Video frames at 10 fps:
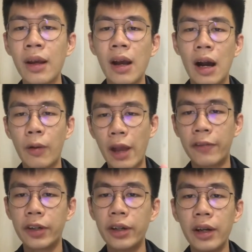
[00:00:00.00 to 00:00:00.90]

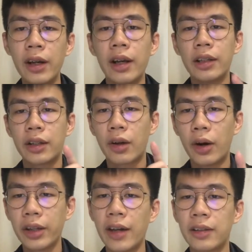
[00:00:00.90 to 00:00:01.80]
However, the
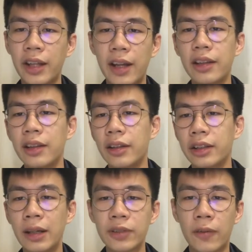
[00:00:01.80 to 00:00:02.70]
court held that the
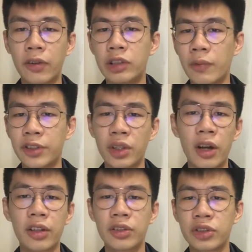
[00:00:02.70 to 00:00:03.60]
terms of contract was not
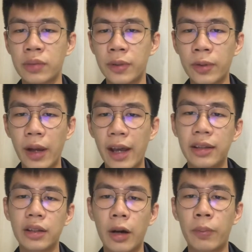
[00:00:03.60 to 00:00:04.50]
unconscionable
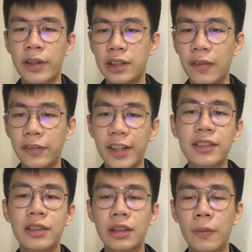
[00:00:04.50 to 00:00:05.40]
and oppressive, thus
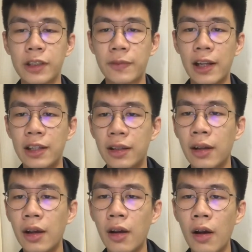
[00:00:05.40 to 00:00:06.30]
the term was valid.
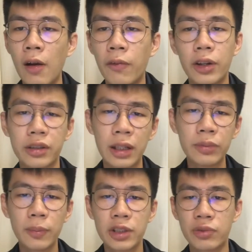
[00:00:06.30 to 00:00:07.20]
For a term
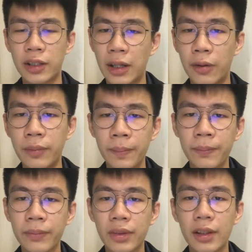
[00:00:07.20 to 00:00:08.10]
to be struck down,
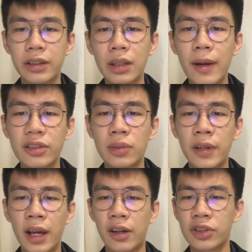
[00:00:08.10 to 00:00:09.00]
the term has to be
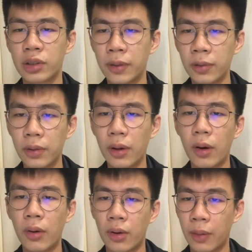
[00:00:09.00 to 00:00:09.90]
unconscionable
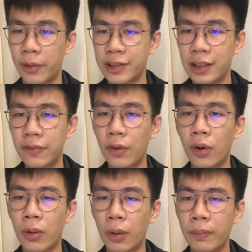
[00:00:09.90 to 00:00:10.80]
or oppressive
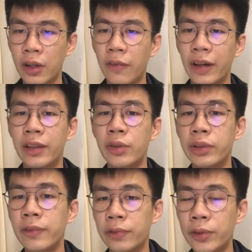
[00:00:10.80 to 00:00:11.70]
or be of undue
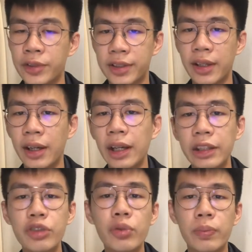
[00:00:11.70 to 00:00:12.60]
influence.
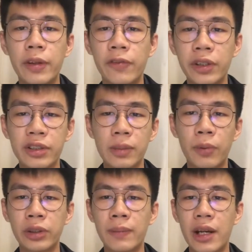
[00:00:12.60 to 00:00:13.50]
This would be further
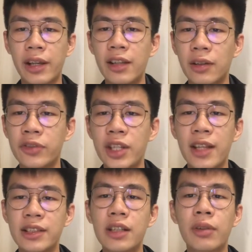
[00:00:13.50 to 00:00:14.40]
supported by the case of
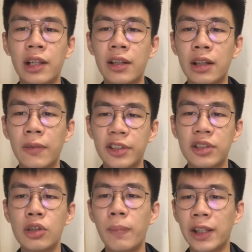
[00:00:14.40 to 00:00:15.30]
GNC Kreitlinger versus
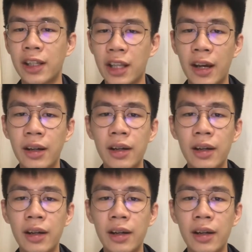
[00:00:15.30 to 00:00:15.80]
New Patagonia